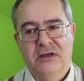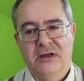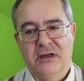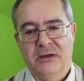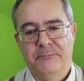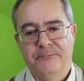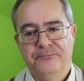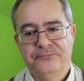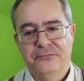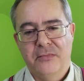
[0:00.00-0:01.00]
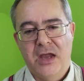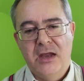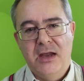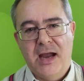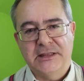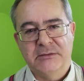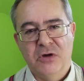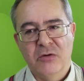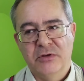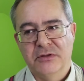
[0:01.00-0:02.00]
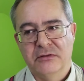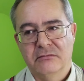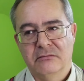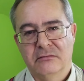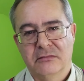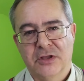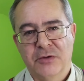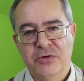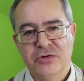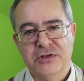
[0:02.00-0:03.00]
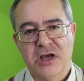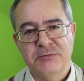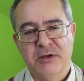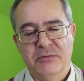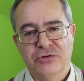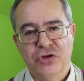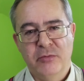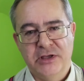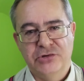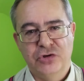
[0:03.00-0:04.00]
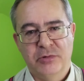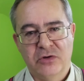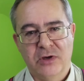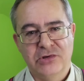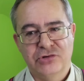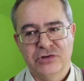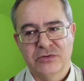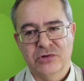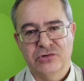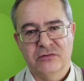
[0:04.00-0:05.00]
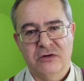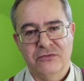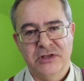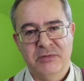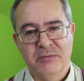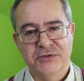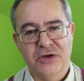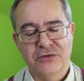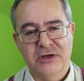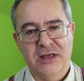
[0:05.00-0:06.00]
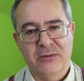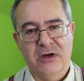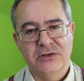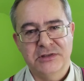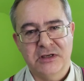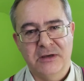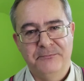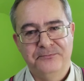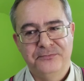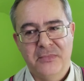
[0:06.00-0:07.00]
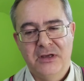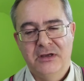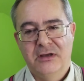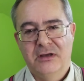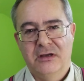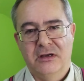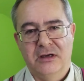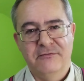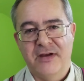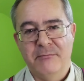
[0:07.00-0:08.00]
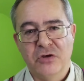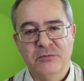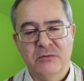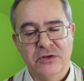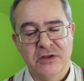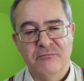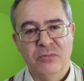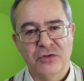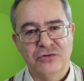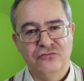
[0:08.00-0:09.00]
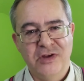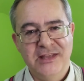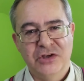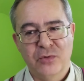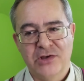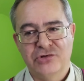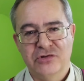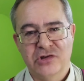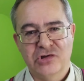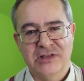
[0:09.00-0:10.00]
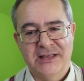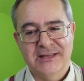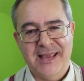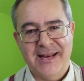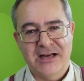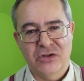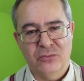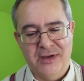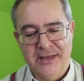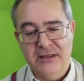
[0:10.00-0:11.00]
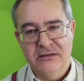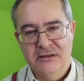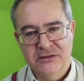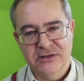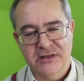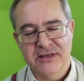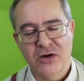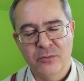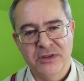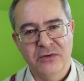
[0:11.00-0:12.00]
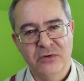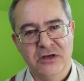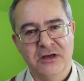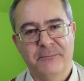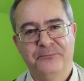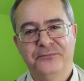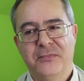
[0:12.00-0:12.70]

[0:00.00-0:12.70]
At the moment, the computers ask people too many stupid questions, which obviously people don't know how to answer. In fact, most people don't even bother to read the question, they just click get out of the way so they can get on with their work.